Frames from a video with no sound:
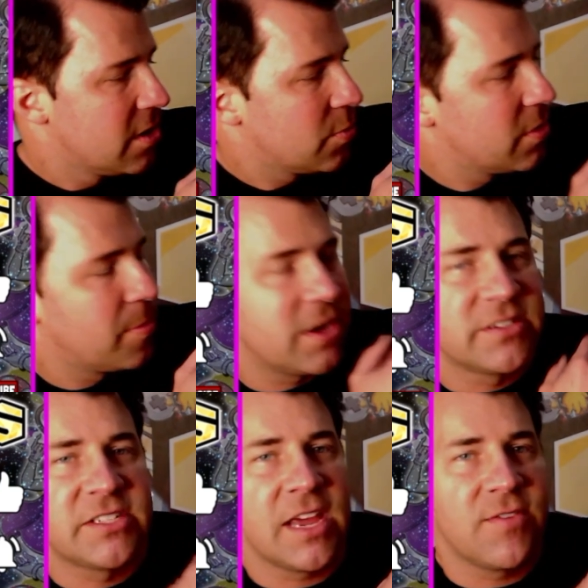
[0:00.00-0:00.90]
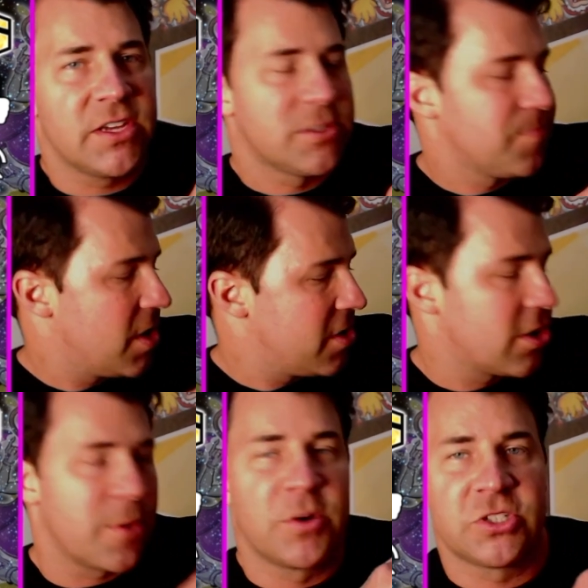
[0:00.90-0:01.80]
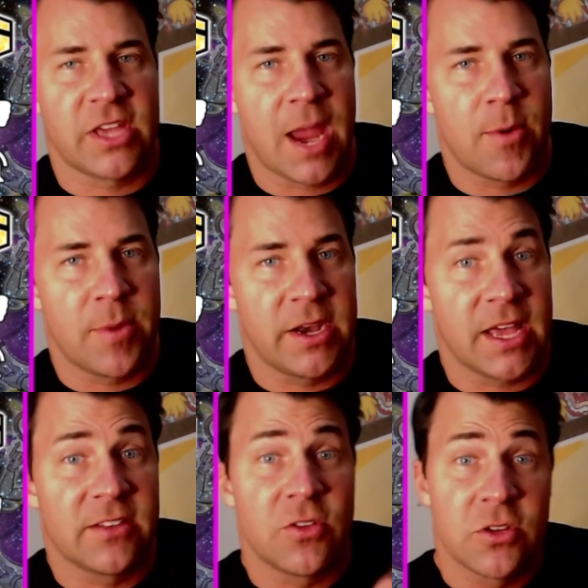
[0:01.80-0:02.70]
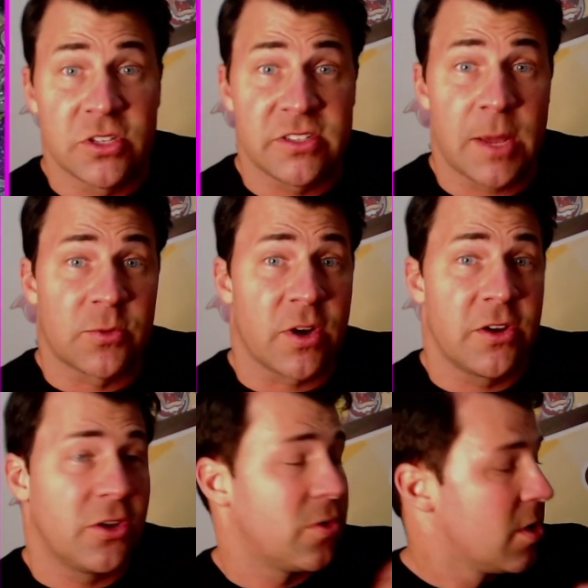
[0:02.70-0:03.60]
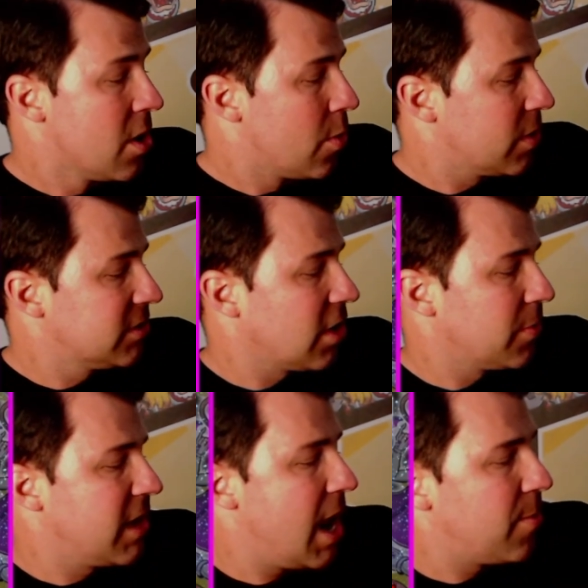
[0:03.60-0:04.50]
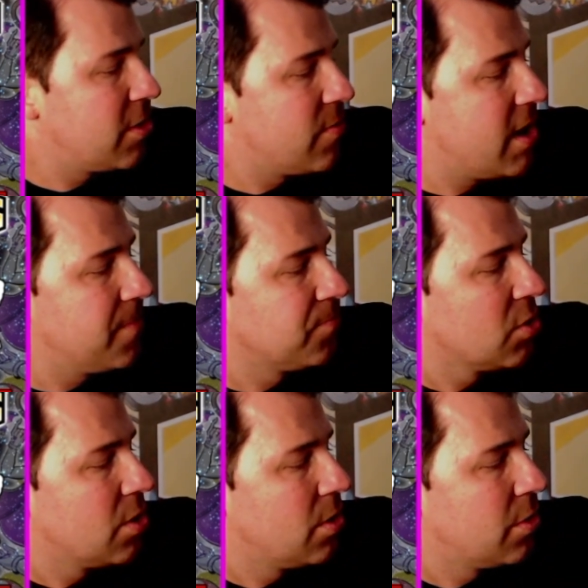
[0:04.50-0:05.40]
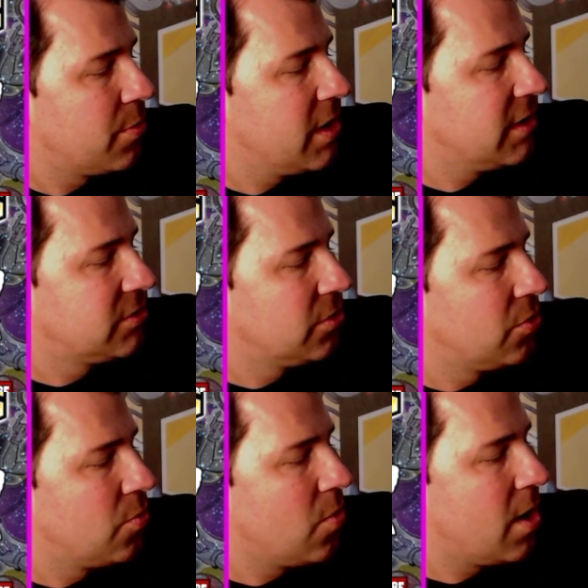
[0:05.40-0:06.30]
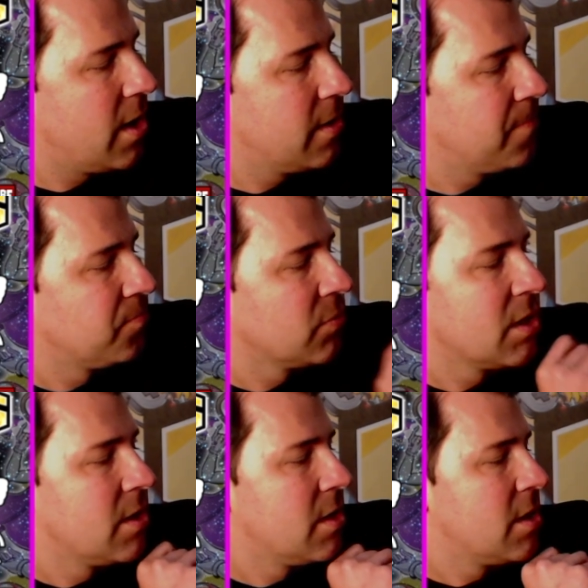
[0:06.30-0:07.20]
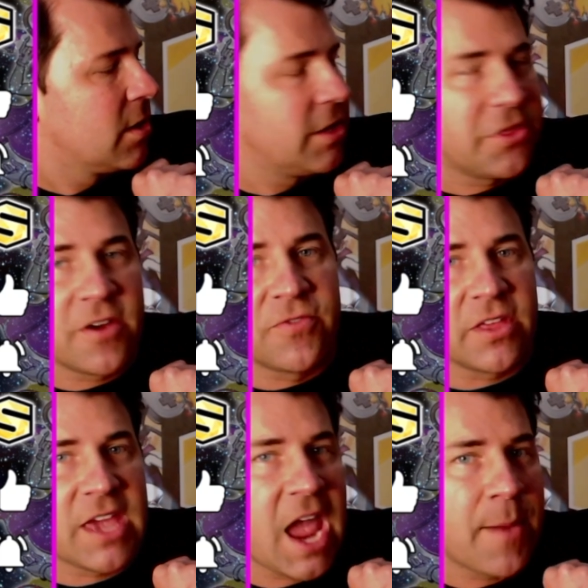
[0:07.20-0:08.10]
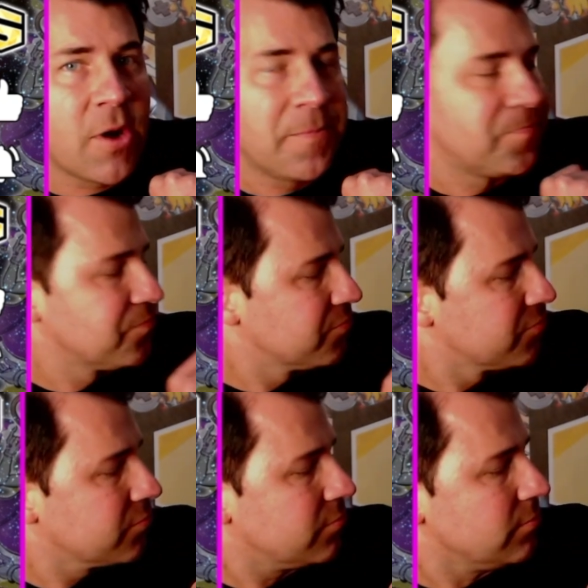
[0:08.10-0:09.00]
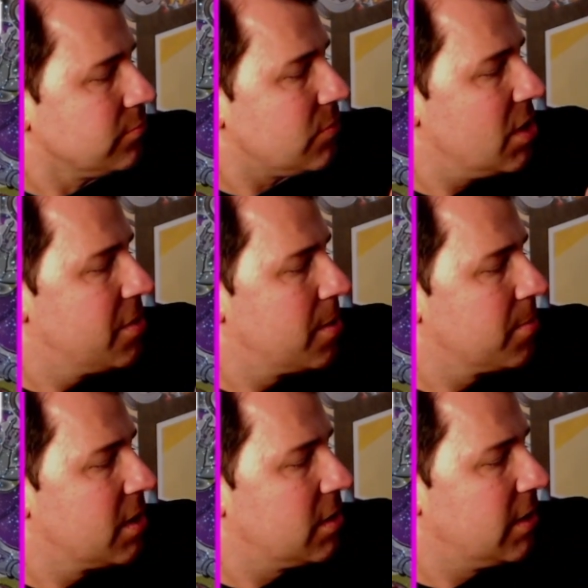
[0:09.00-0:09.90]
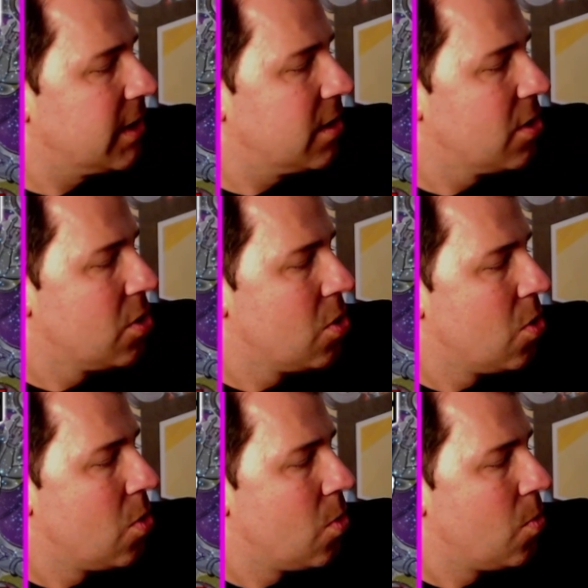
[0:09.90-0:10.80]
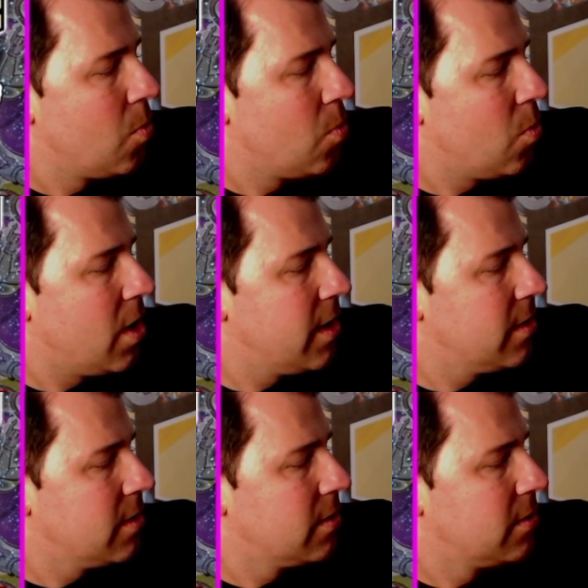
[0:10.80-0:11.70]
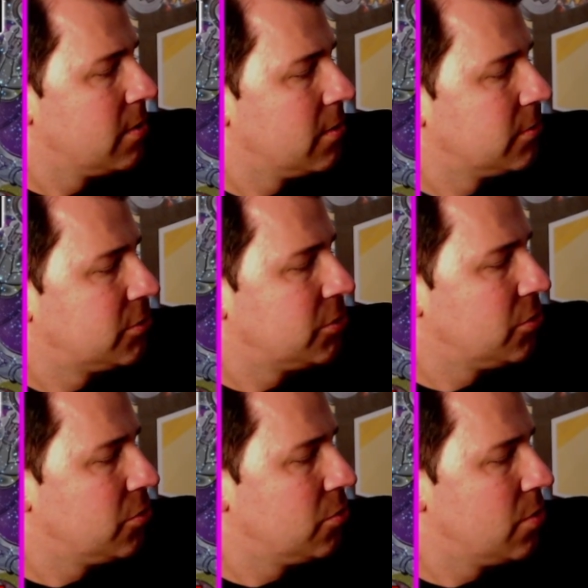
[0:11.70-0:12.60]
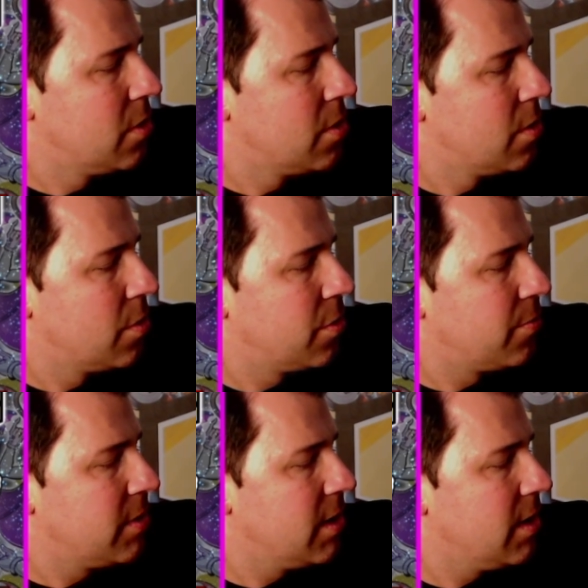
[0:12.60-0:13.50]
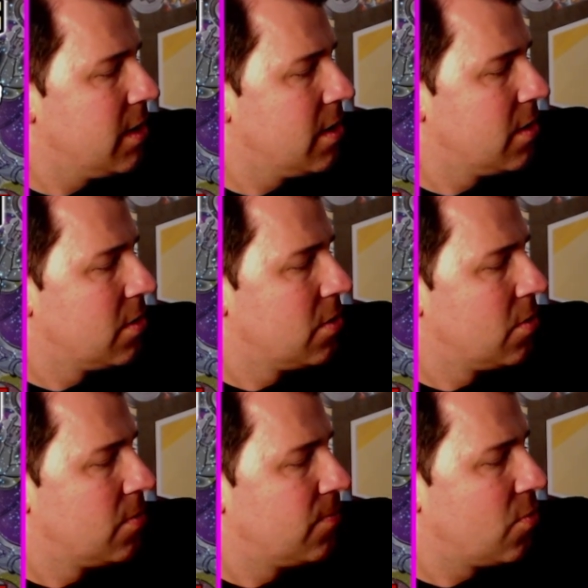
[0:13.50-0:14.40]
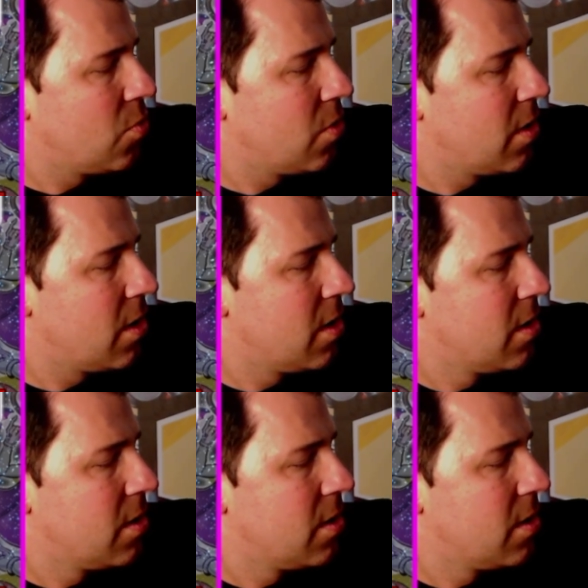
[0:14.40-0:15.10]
where the button save is, and then you're gonna push the camera button again. So those are the steps we're gonna do. We're gonna start with camera. You ready? 3, 2, 1. Click there for the camera. Then I'm gonna click 1, 2, 3, 4,